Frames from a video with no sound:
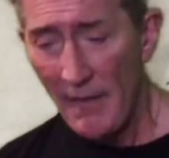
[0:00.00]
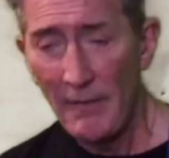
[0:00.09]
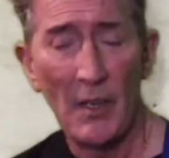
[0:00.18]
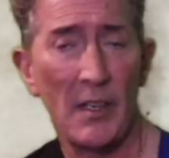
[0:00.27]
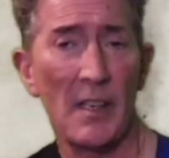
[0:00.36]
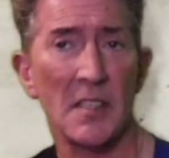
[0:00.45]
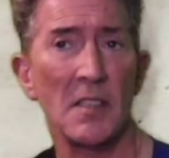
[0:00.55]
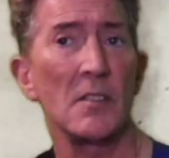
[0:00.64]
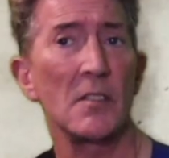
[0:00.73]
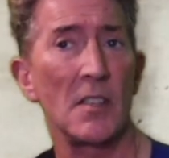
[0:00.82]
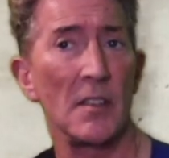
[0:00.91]
Very nice.
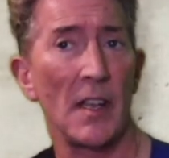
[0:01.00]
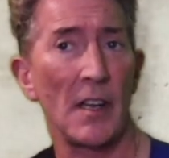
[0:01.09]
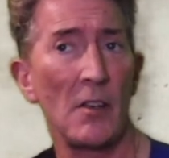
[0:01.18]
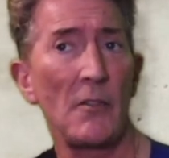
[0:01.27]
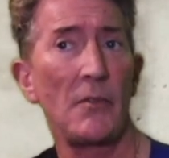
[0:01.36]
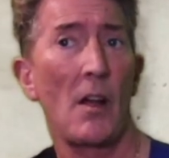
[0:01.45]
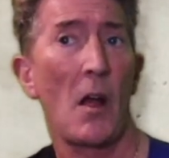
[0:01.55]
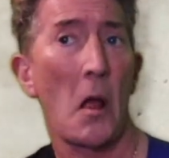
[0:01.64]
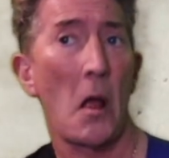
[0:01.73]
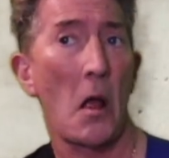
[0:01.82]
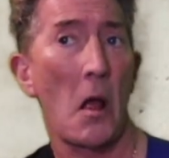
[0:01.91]
Turn that off
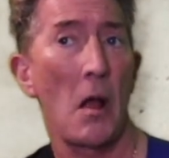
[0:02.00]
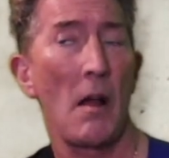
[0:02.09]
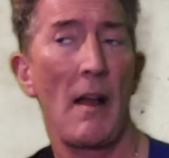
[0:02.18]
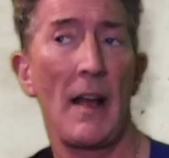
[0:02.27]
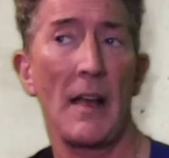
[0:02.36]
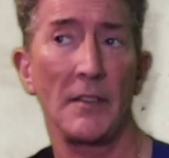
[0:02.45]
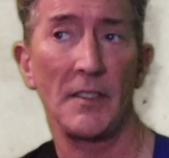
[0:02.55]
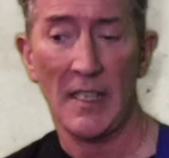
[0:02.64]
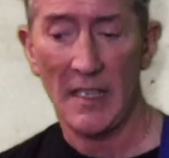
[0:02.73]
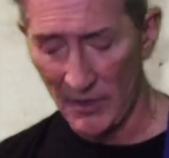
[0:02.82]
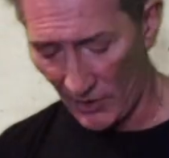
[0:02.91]
and
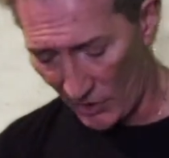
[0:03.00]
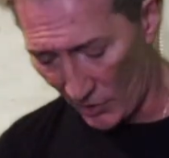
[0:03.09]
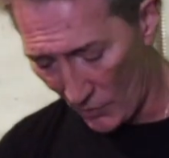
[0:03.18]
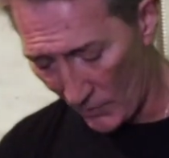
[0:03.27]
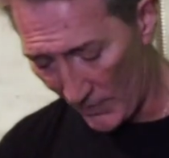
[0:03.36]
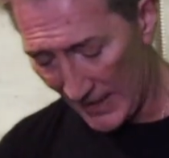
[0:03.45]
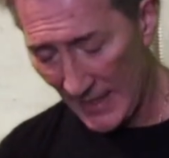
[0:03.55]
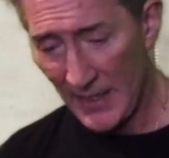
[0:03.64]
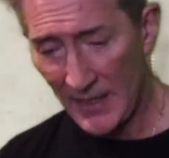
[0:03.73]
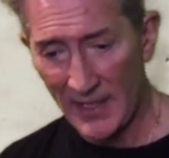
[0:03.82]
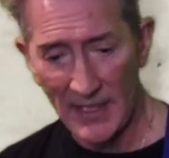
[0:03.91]
into
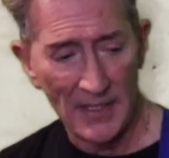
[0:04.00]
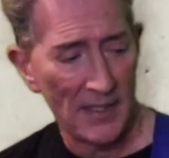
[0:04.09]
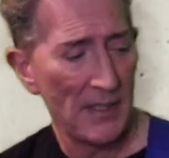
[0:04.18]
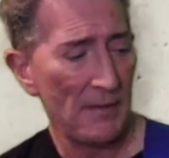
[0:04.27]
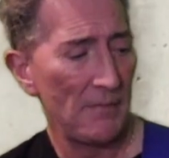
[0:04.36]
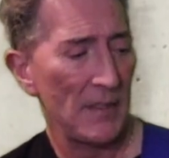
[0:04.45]
the centre.